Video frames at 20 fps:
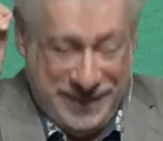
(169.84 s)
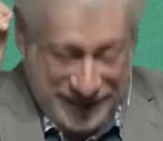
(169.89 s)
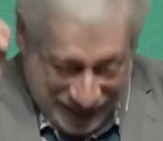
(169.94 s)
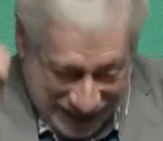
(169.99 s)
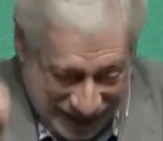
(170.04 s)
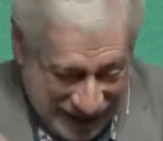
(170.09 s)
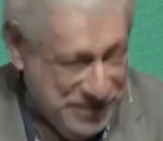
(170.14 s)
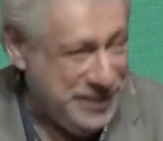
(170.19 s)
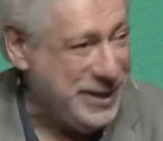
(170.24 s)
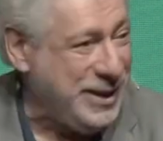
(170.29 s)
in
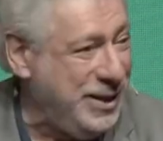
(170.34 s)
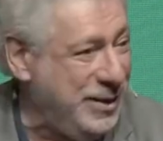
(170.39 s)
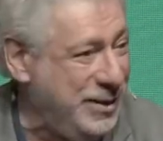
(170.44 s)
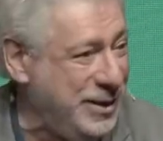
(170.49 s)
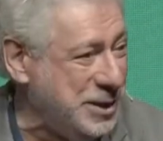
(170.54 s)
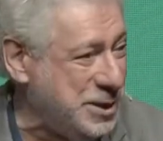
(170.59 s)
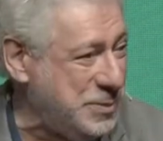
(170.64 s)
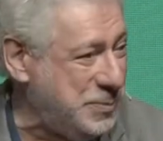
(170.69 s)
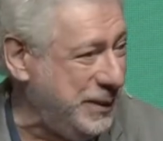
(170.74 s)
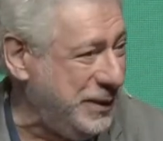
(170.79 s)
the name of the
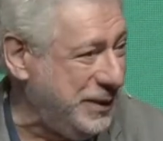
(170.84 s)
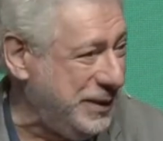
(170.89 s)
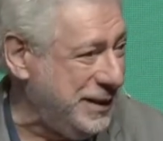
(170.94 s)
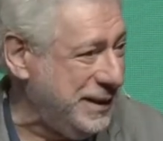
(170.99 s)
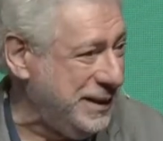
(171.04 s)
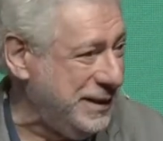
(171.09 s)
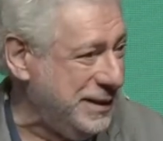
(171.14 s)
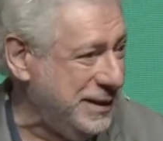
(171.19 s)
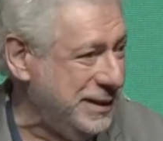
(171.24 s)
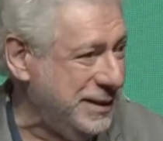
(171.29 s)
Holy Spirit.
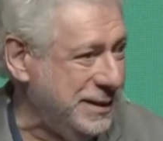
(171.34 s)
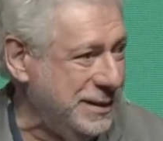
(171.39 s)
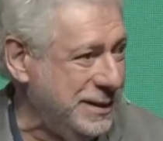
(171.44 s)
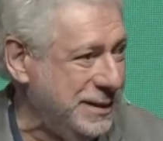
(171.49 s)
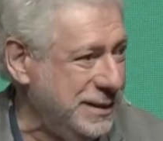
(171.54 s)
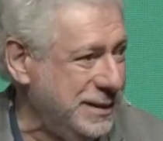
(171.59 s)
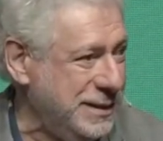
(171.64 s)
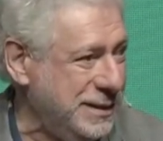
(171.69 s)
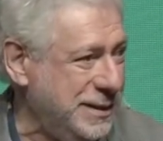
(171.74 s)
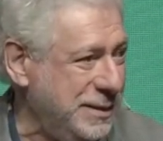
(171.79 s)

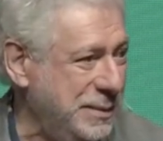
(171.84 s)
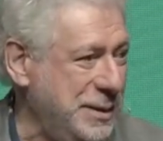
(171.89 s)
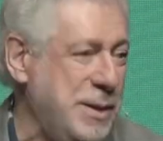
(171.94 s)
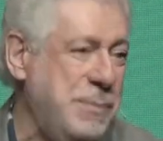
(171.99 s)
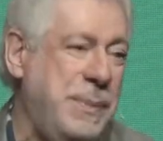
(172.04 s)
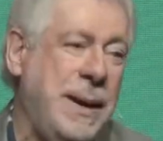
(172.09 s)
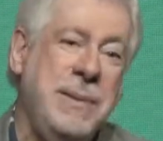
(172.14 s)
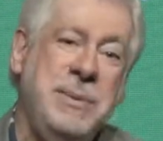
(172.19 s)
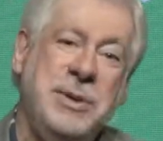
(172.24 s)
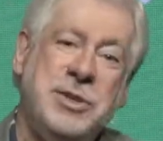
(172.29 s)
I mean, the
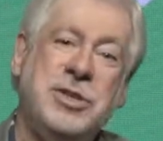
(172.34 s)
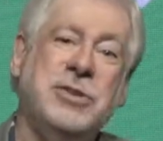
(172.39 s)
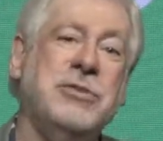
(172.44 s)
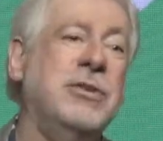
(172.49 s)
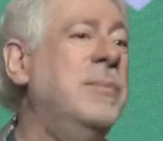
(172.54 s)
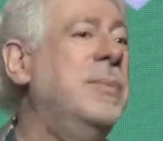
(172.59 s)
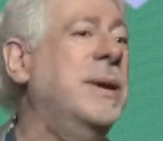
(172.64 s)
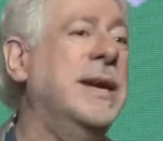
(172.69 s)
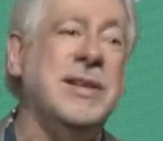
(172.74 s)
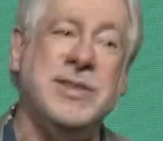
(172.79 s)
baby's
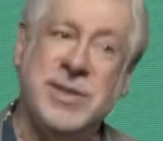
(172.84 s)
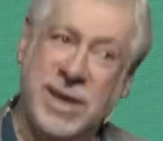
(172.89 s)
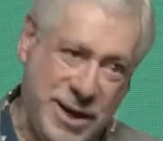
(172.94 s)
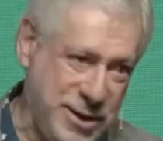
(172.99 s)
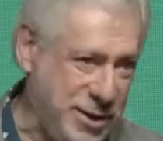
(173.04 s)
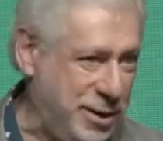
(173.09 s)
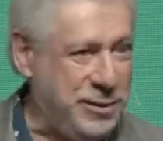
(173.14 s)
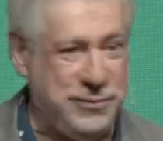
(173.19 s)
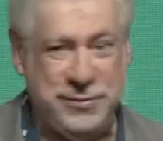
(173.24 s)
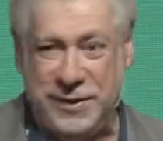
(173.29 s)
screaming its
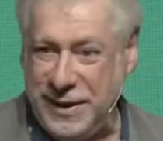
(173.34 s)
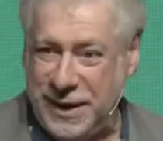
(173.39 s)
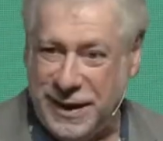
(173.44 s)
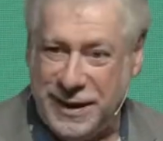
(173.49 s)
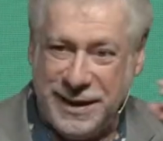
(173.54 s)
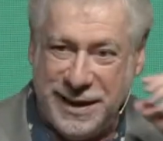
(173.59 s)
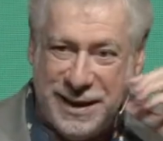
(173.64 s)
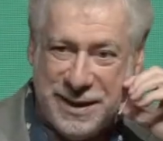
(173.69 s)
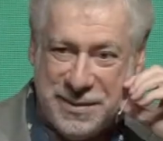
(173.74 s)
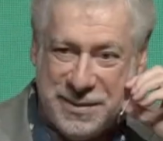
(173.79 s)
head off, you know,
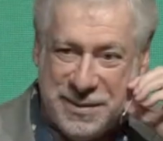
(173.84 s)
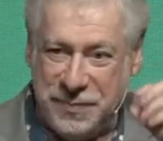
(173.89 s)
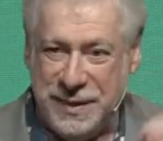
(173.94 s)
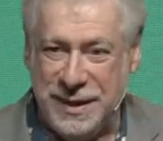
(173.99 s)
like.